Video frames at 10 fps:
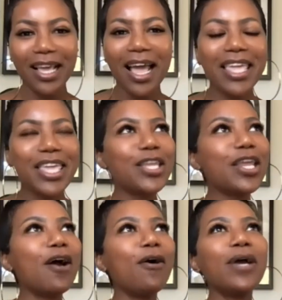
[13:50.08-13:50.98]

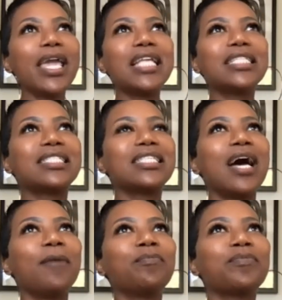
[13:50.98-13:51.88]
It's
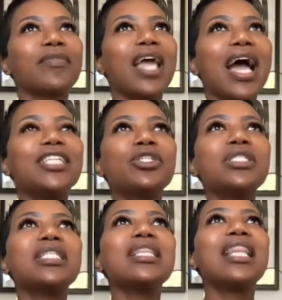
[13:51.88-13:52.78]
I
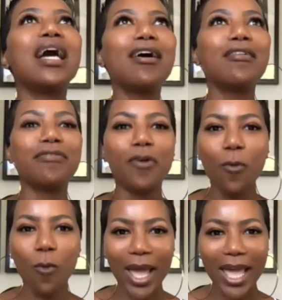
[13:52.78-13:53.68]
just love
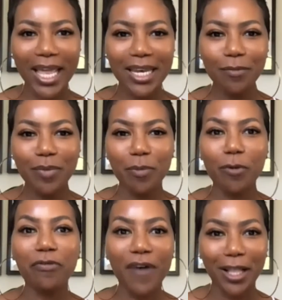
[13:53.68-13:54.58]
when people
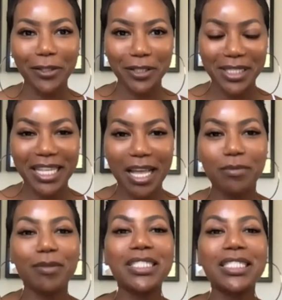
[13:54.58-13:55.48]
follow the steps,
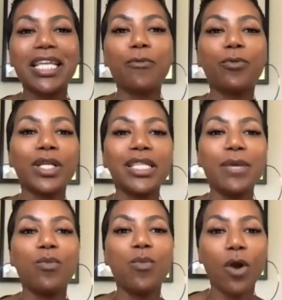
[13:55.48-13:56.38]
because they really
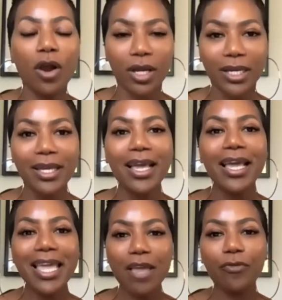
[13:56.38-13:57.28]
work
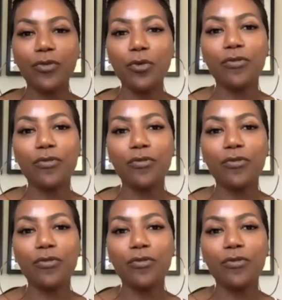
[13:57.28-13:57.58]
if you